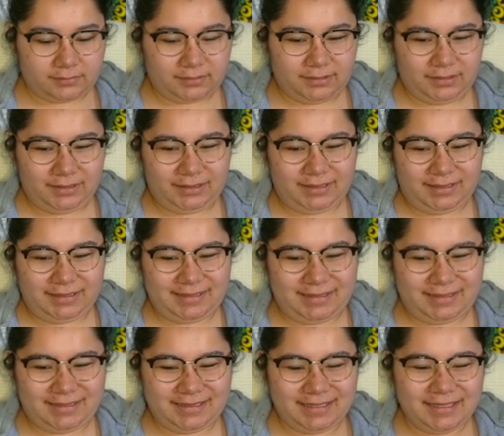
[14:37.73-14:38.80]

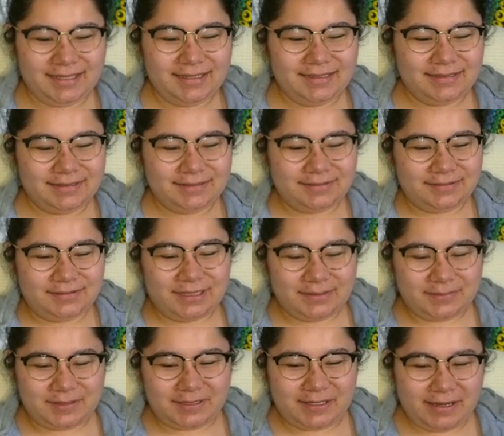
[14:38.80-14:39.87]
oh,
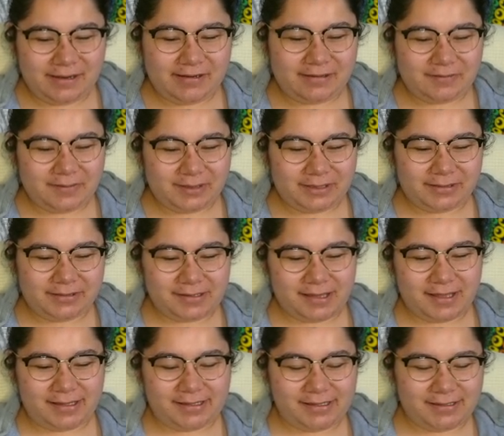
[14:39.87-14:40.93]
I'm scared of a little
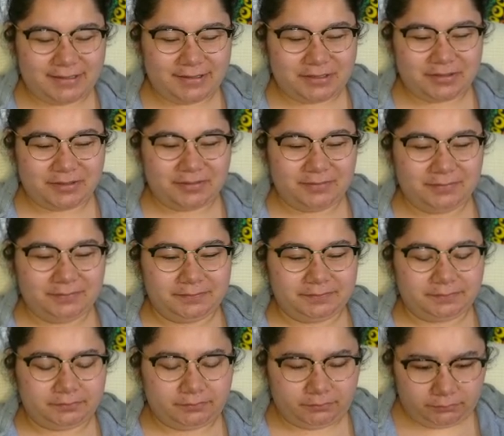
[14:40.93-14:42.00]
honey.
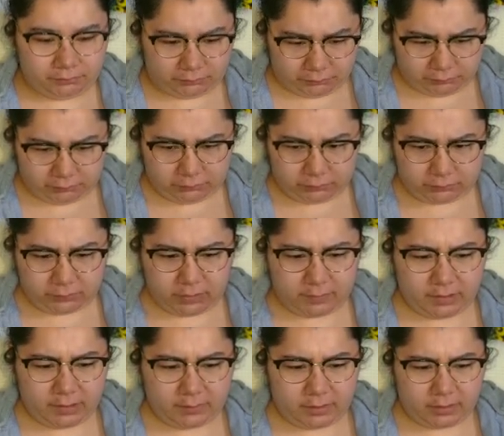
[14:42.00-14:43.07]
I
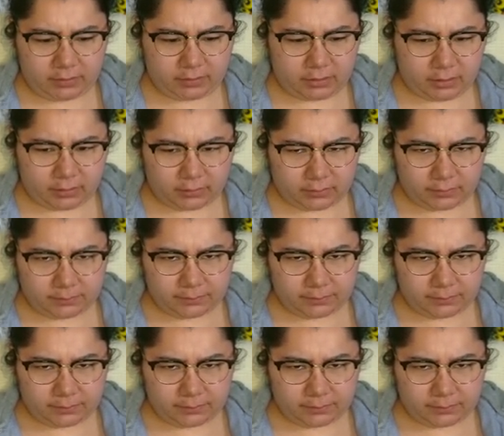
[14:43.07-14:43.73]
mean, I'm not scared.